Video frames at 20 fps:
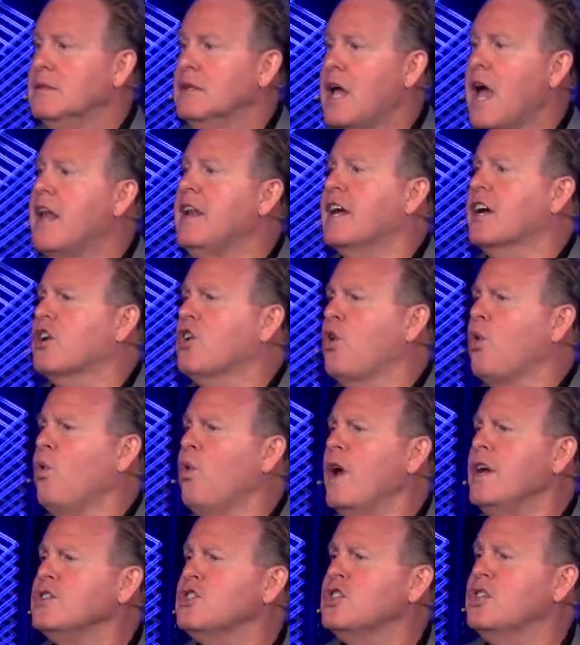And it
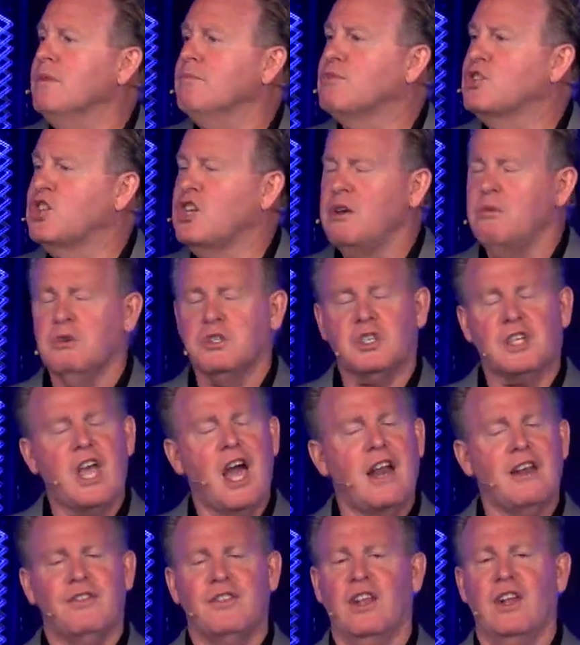crushed him. She was
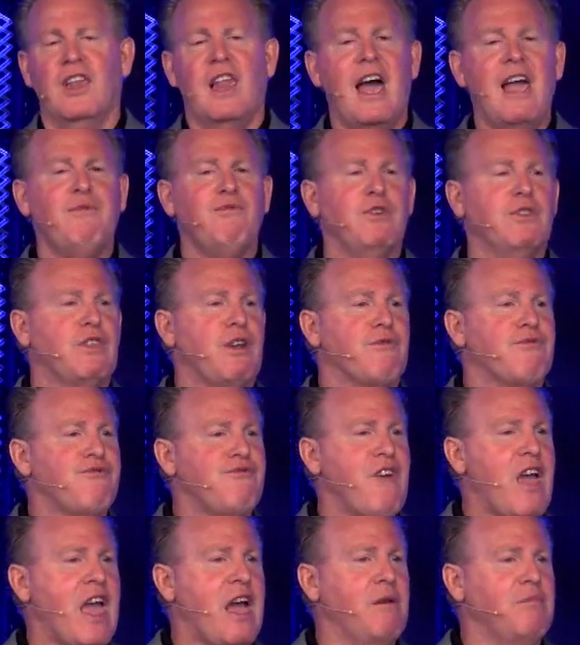kind of the life of their
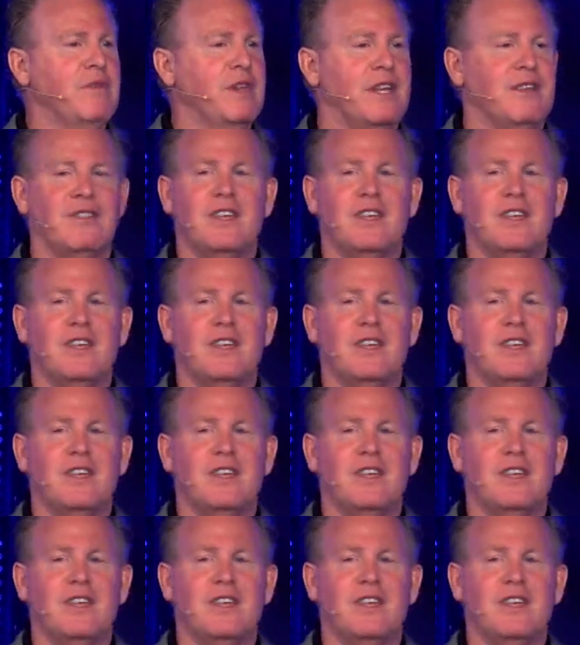family,